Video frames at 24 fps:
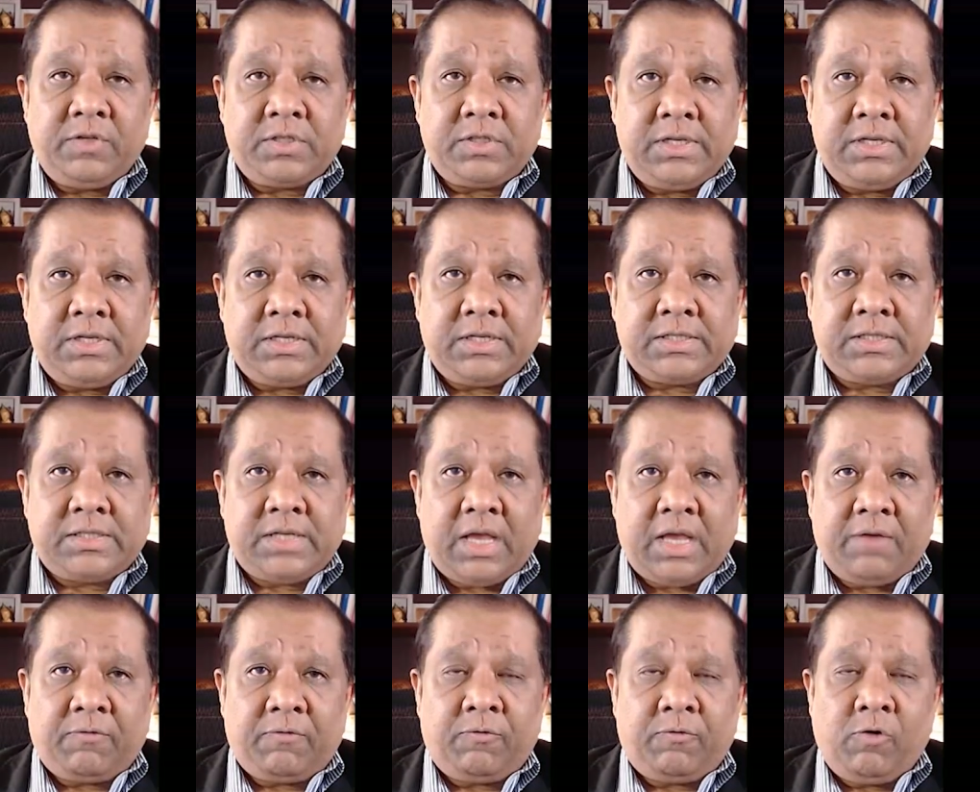and 6
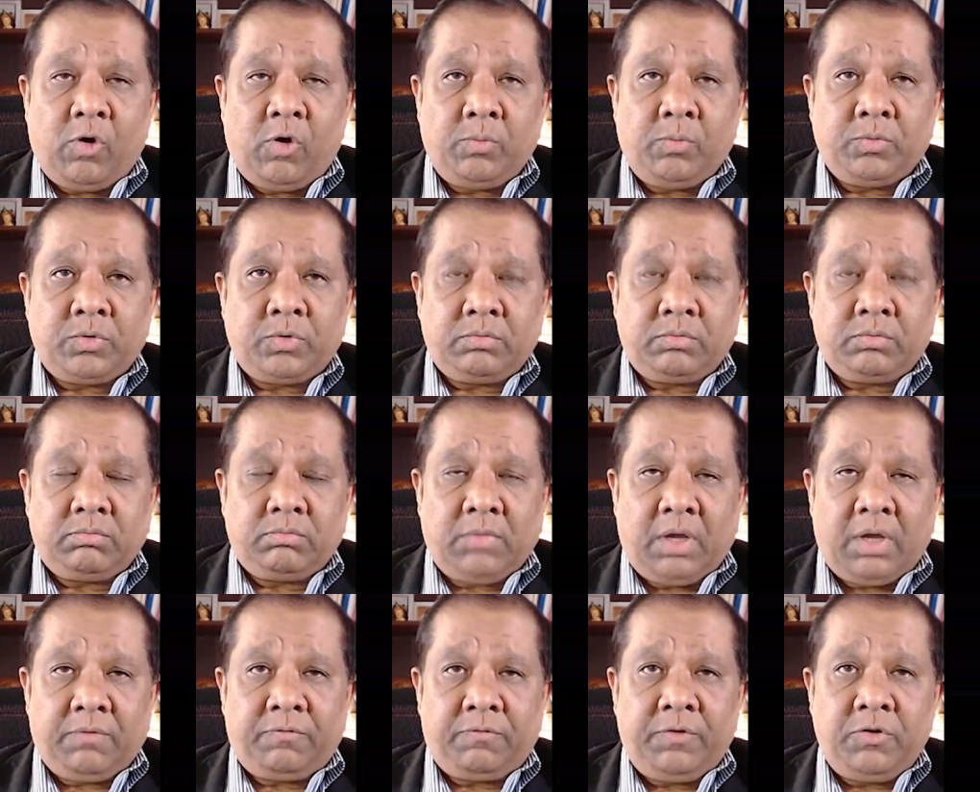
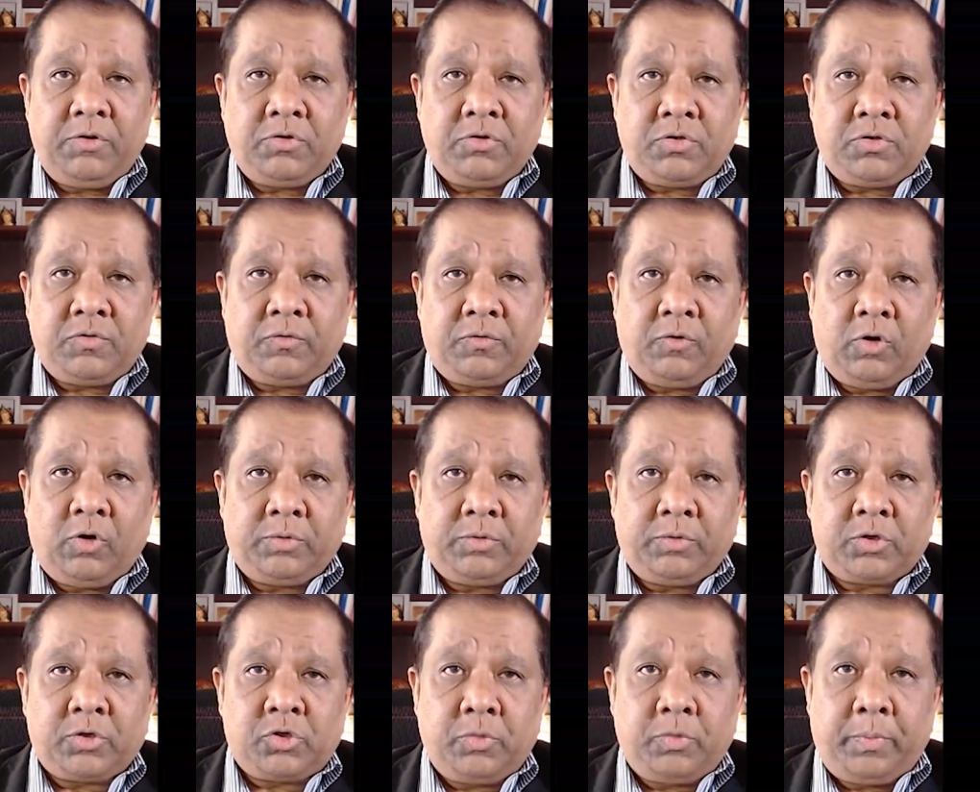have fused to
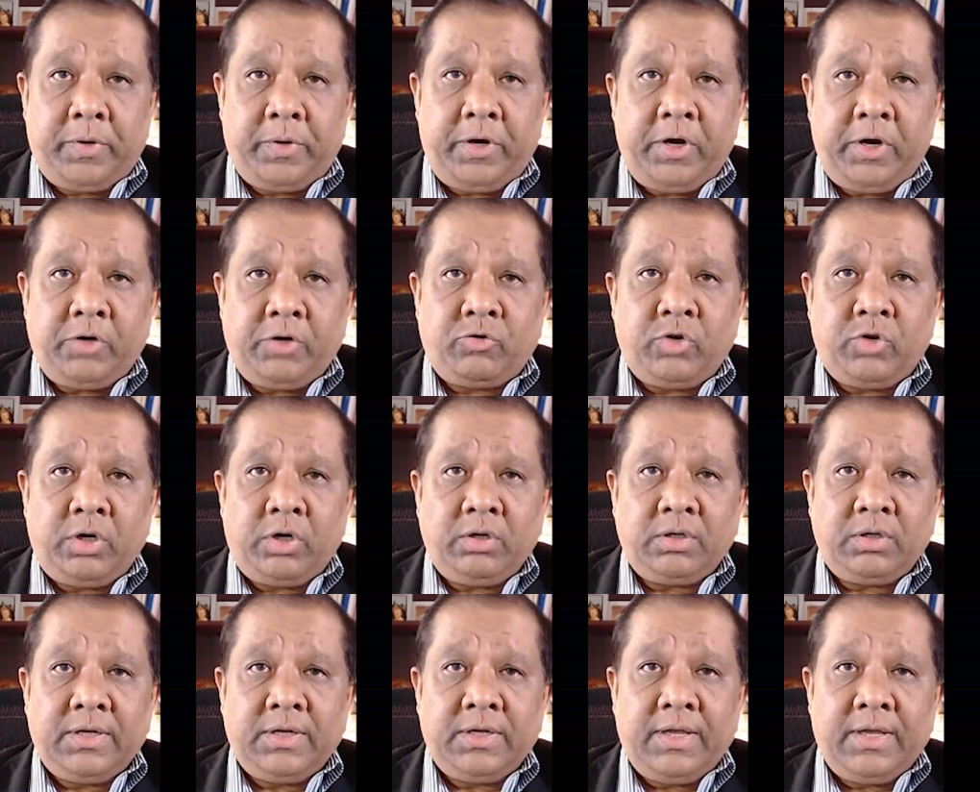form the superior
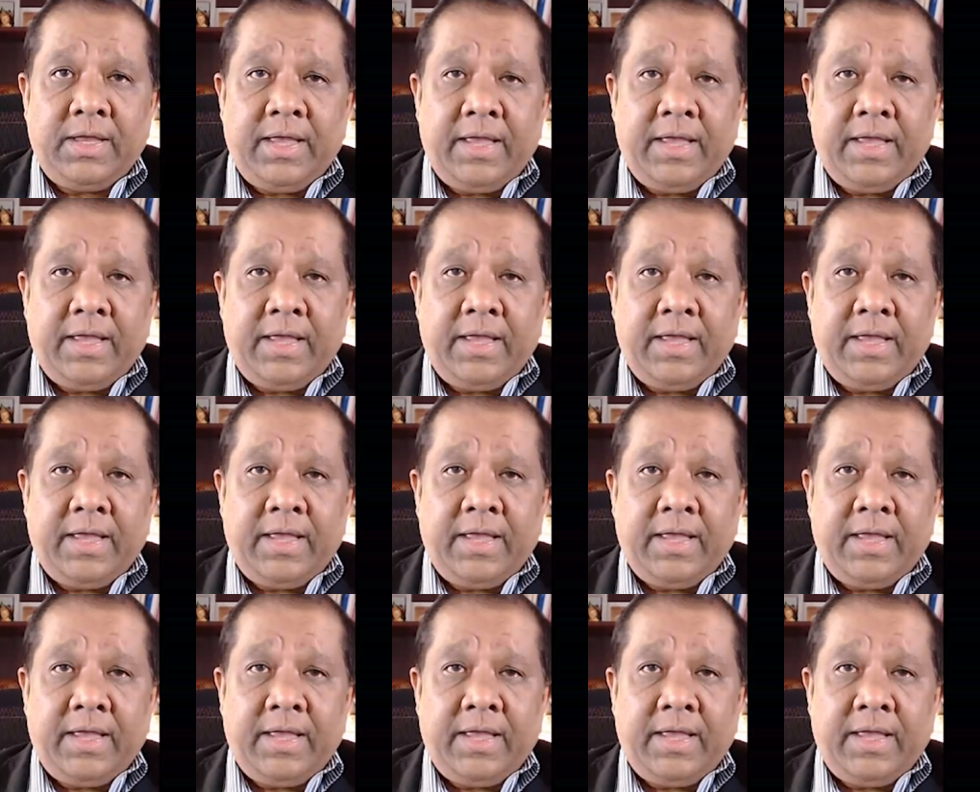trunk,